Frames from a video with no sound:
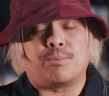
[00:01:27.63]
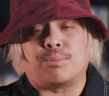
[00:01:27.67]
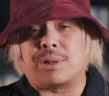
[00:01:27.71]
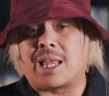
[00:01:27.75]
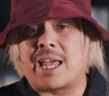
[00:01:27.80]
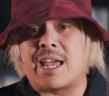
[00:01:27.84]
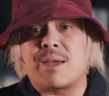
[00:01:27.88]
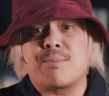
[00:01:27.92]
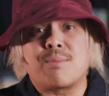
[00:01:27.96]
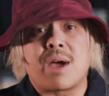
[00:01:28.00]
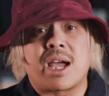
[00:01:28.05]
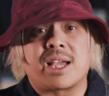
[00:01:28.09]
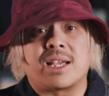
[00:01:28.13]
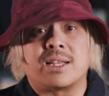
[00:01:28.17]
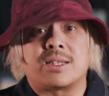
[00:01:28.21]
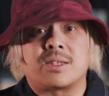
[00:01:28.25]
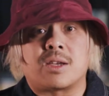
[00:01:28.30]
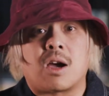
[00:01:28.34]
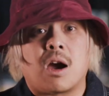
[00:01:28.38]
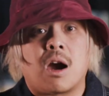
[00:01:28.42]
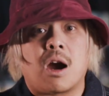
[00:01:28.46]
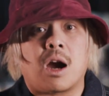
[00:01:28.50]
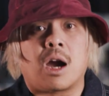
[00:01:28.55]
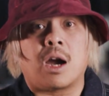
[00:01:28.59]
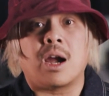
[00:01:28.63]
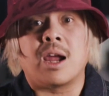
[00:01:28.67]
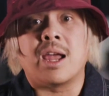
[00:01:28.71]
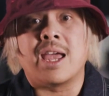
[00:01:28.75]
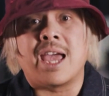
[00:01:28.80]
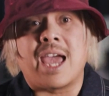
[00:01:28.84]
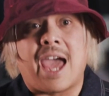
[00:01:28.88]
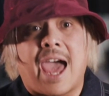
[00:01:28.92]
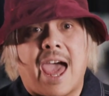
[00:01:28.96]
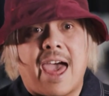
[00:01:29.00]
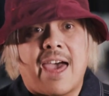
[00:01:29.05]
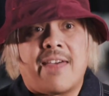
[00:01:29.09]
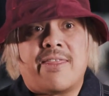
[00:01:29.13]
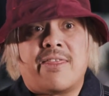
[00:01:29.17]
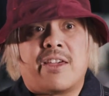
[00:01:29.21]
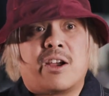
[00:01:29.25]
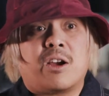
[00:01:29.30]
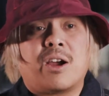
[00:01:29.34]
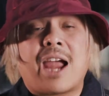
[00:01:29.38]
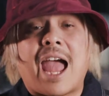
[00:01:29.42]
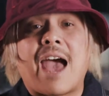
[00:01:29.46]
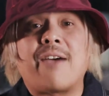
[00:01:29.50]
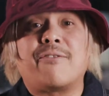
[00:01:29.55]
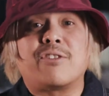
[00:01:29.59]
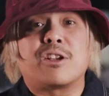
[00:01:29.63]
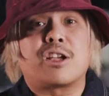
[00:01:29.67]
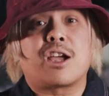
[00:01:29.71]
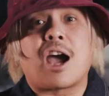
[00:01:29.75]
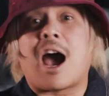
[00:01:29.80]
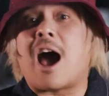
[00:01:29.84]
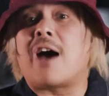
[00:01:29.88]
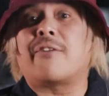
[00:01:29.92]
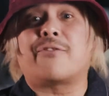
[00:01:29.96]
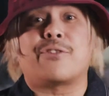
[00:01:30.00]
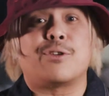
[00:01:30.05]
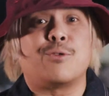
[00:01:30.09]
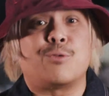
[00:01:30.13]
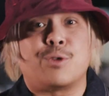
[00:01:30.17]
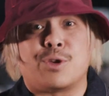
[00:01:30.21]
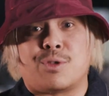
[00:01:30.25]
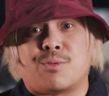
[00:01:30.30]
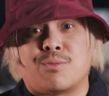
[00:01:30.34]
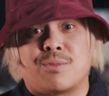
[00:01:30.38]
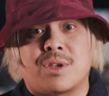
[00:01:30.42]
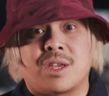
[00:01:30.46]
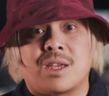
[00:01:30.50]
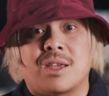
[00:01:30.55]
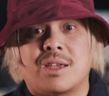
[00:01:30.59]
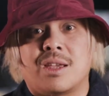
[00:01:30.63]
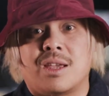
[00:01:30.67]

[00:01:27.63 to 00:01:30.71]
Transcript: playing my guitar, and they're having coffee with me.